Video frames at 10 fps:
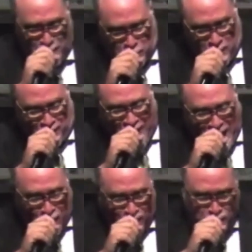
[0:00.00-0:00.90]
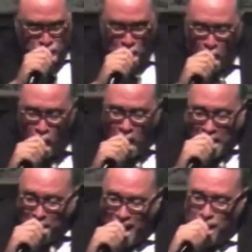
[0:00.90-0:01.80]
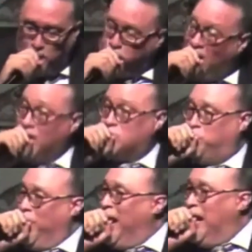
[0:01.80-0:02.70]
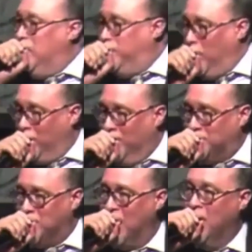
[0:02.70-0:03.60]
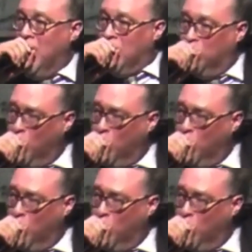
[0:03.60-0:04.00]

the value of a soul by the price paid for it. What